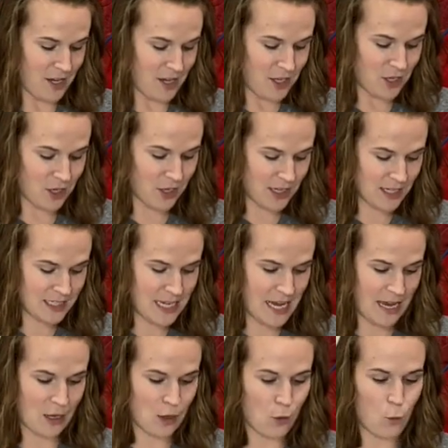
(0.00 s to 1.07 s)
You're gonna
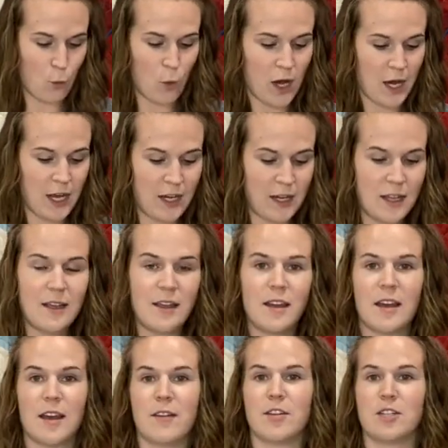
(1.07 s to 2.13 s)
take one
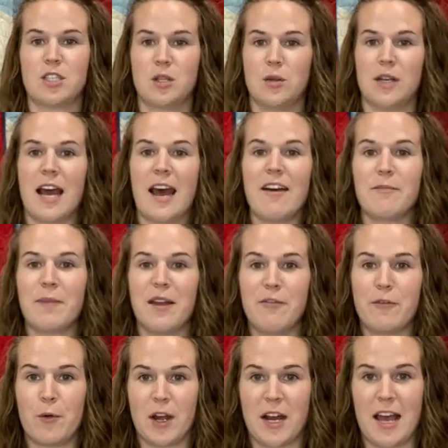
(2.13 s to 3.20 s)
of your 2.5 by
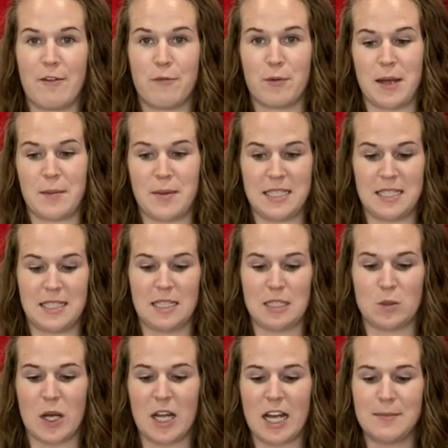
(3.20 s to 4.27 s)
4.5 white pieces, it's
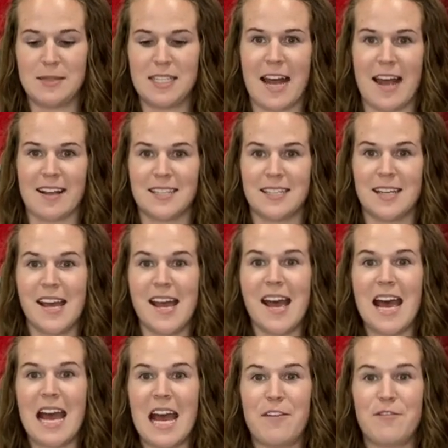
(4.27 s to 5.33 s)
what comes next.
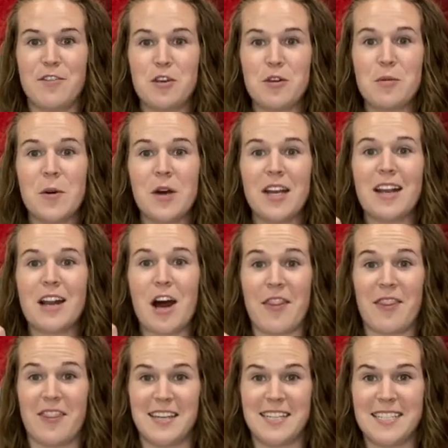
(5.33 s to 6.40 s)
If you put it
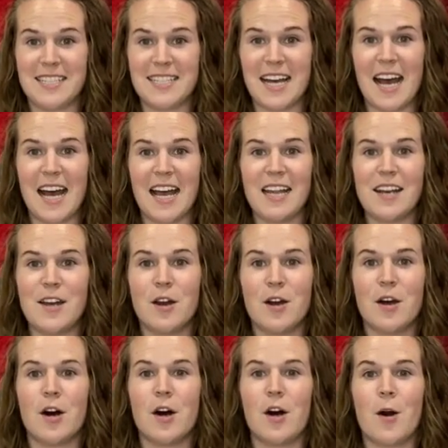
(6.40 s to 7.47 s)
on this side
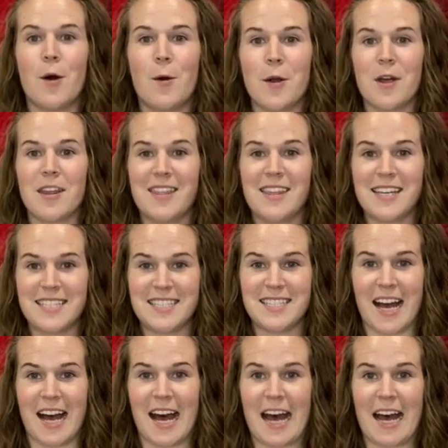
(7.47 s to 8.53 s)
or this
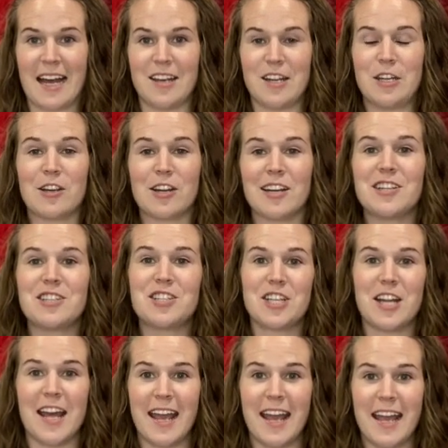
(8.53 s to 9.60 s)
side, you're gonna
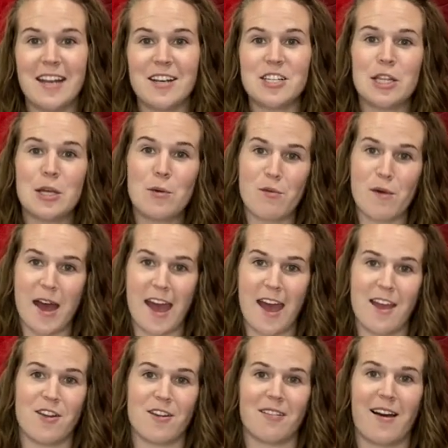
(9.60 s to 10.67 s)
change the way
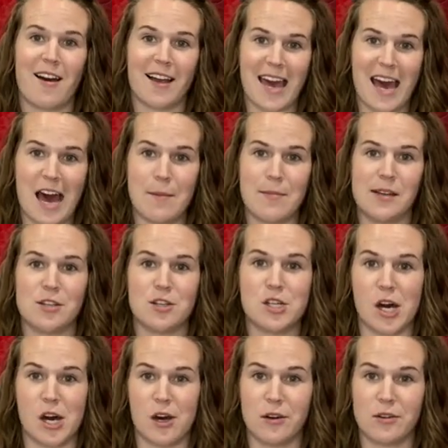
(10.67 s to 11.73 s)
your log cabin
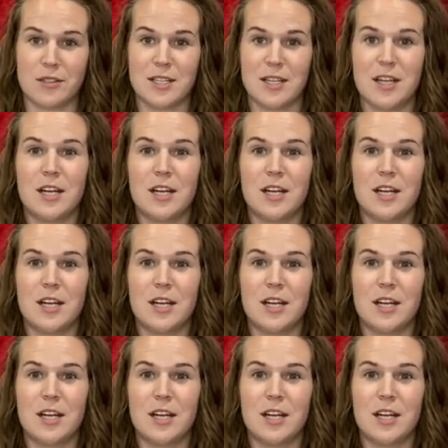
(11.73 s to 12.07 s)
goes.